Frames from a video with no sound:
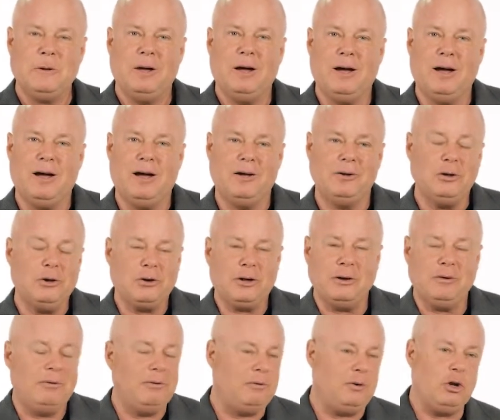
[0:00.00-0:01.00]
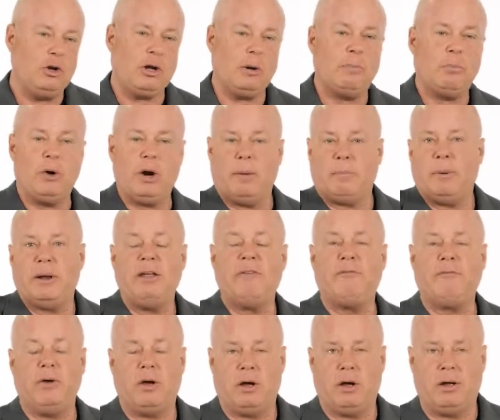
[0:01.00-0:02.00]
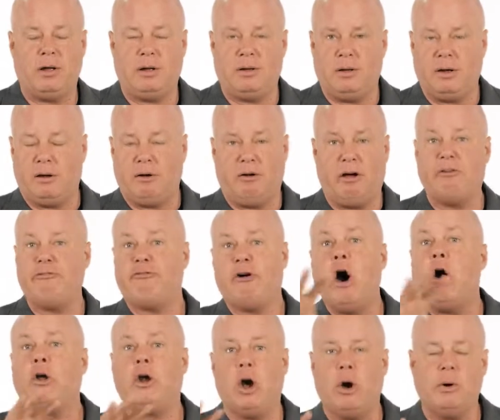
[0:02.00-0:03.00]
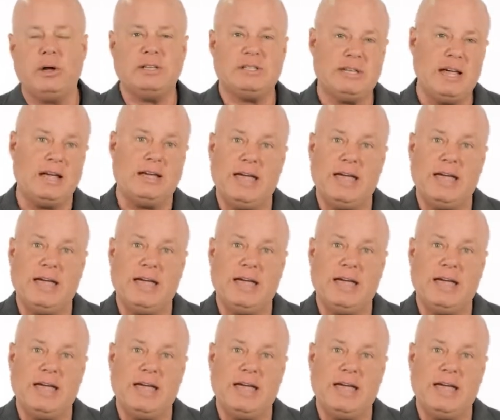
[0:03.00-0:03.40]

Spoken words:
You can put up a photo and say,